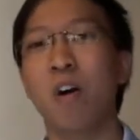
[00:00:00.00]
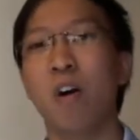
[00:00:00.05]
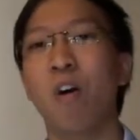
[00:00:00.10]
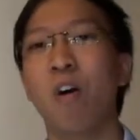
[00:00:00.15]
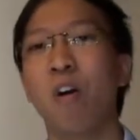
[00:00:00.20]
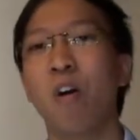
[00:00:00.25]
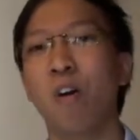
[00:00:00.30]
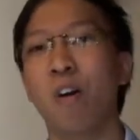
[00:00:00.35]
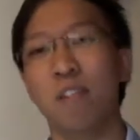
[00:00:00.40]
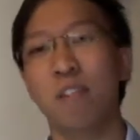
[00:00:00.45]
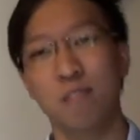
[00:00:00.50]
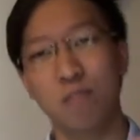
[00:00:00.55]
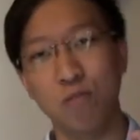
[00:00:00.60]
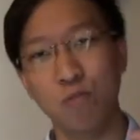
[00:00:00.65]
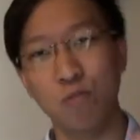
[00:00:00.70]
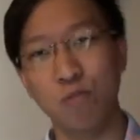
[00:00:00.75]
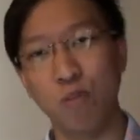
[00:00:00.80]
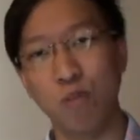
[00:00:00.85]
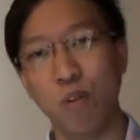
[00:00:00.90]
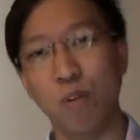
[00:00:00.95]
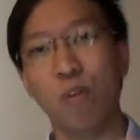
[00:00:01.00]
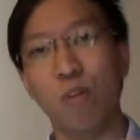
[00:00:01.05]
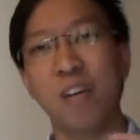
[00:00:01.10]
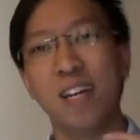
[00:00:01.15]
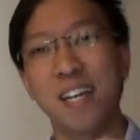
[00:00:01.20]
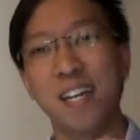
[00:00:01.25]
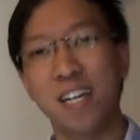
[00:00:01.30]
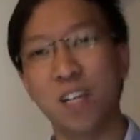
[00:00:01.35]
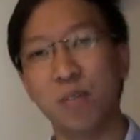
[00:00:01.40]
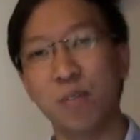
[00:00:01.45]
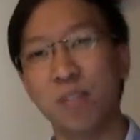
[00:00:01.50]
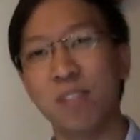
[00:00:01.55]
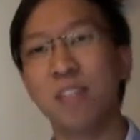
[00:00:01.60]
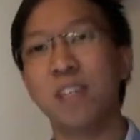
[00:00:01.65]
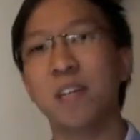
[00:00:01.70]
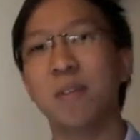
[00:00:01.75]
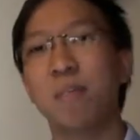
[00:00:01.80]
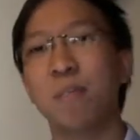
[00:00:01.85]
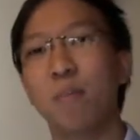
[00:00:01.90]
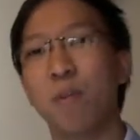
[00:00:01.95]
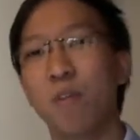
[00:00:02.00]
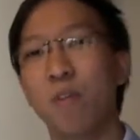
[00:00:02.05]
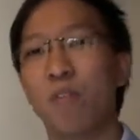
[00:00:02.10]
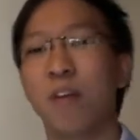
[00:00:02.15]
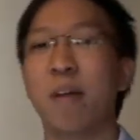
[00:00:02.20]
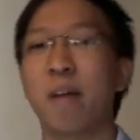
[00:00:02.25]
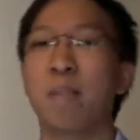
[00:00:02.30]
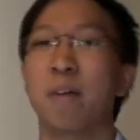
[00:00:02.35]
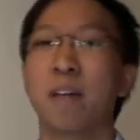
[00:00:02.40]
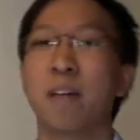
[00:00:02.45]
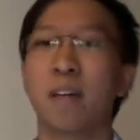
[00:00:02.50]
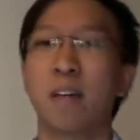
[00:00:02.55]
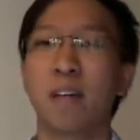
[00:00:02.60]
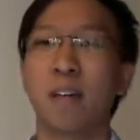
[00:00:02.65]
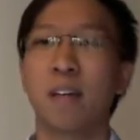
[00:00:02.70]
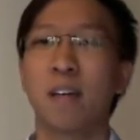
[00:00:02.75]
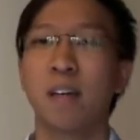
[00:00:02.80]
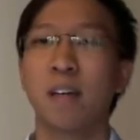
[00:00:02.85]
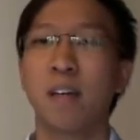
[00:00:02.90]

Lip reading: or Neuro-linguistic programming,